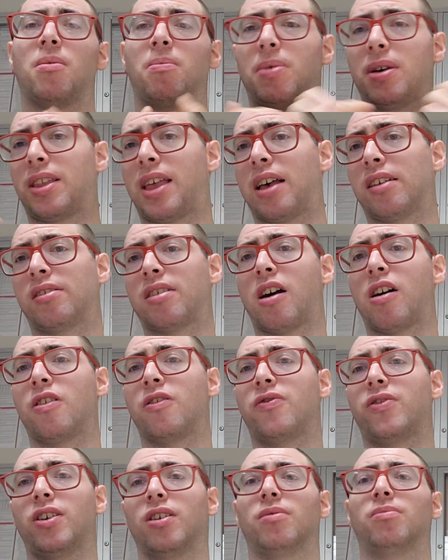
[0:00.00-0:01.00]
But that's how I
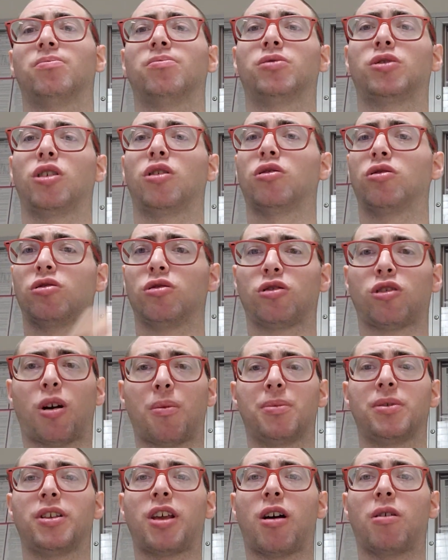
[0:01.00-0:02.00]
feel. So
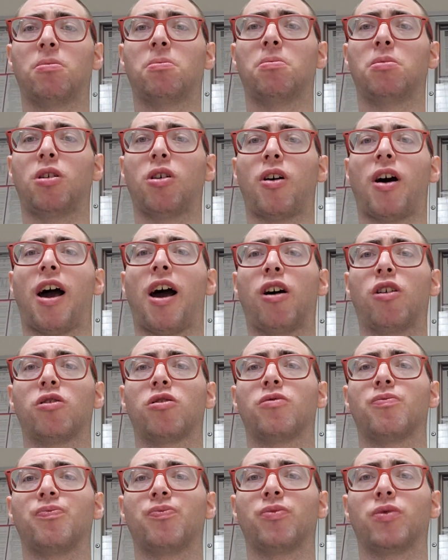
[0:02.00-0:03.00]
comment down below how
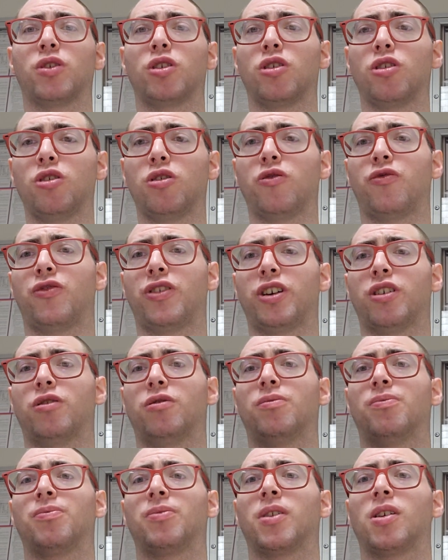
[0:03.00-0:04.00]
you feel.